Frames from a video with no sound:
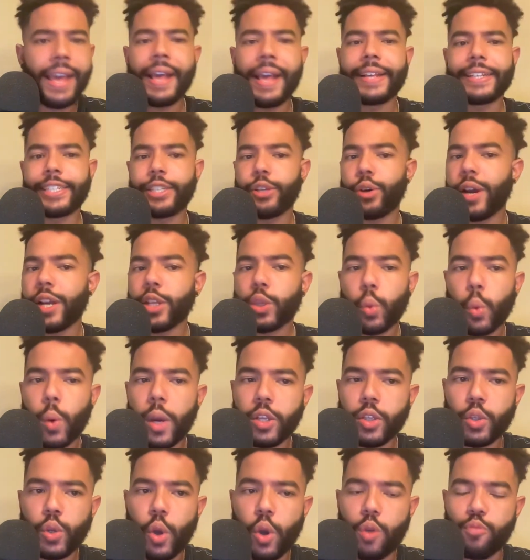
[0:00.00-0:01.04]
Still had
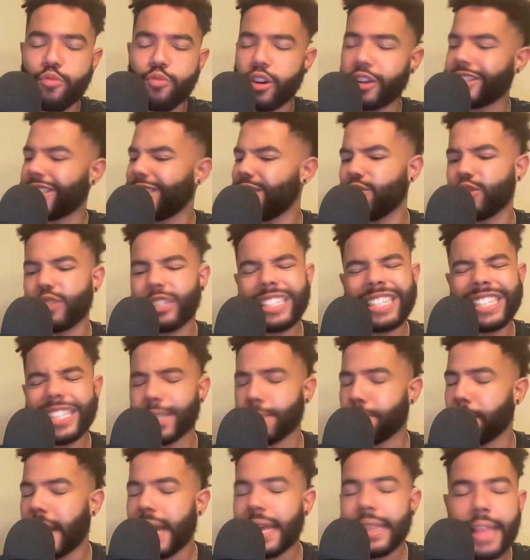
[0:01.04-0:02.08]
22 home runs. He was
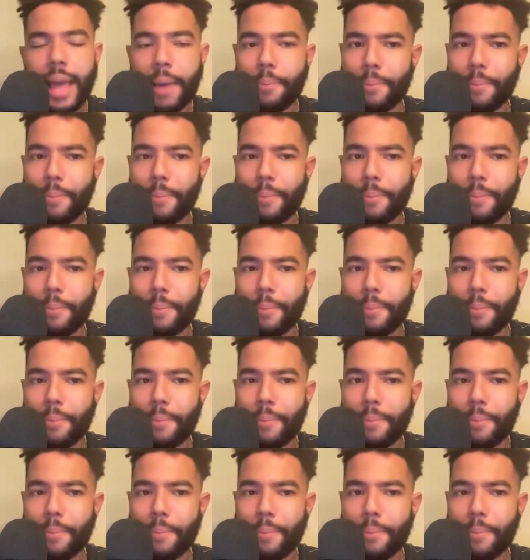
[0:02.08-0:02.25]
displaying that